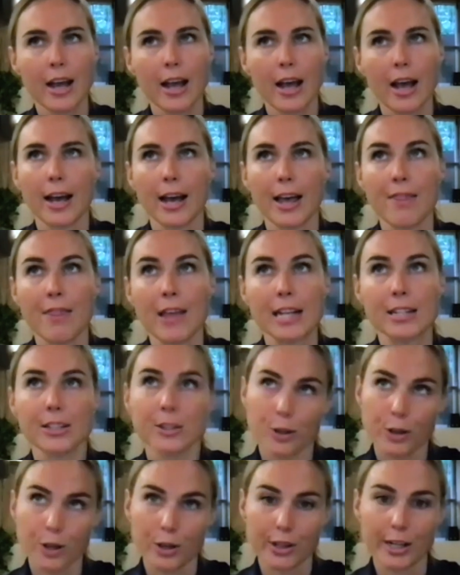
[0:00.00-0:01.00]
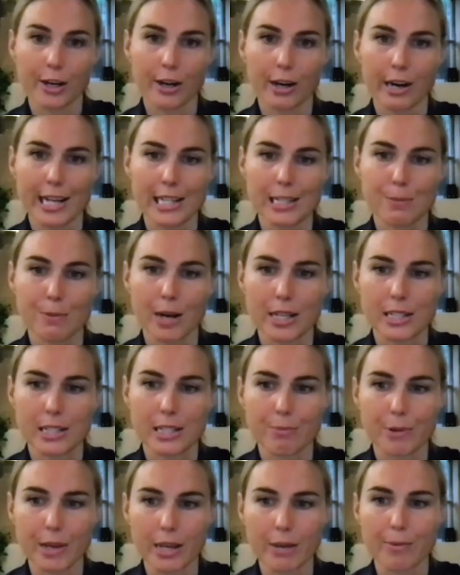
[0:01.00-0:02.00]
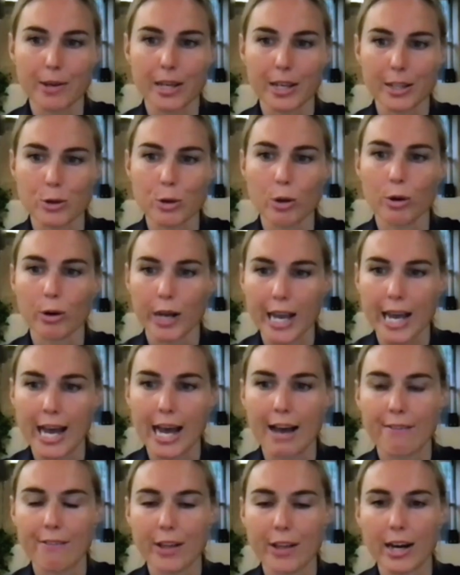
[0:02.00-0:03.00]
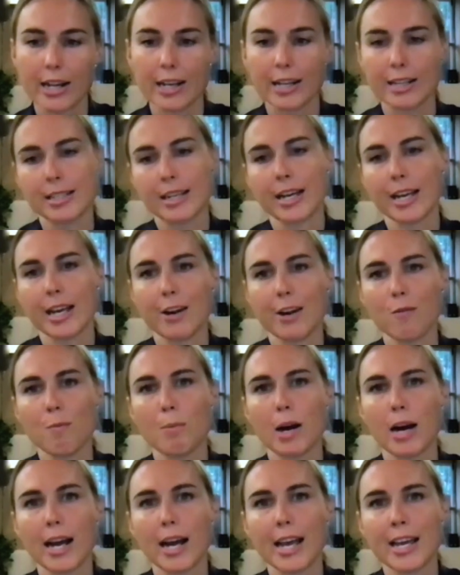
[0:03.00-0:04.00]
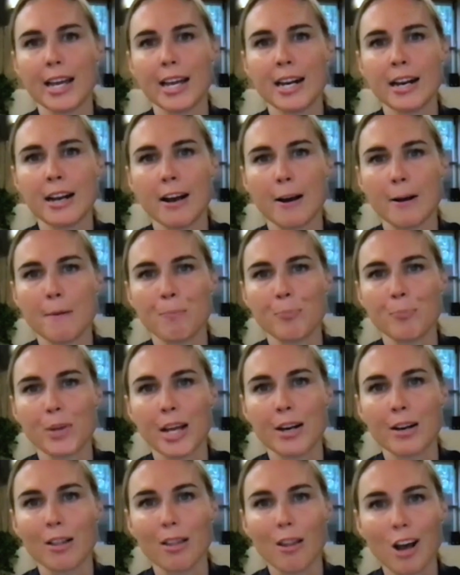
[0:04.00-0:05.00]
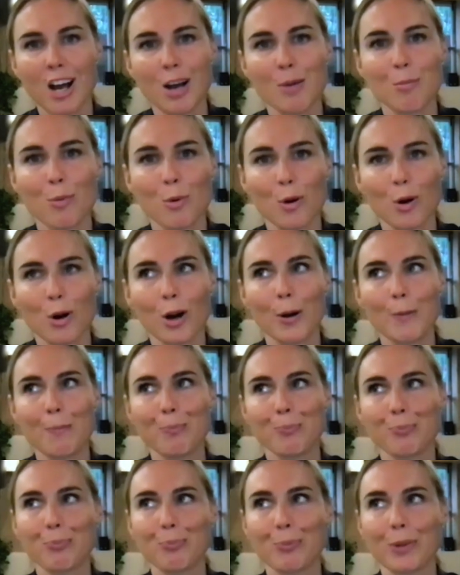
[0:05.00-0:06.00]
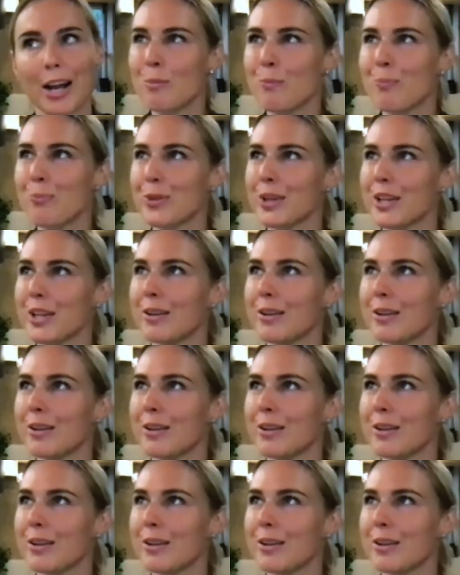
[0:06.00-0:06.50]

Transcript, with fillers: Uh, and that's a really great spot to be because you already have that executive buy in um, and a lot more, a lot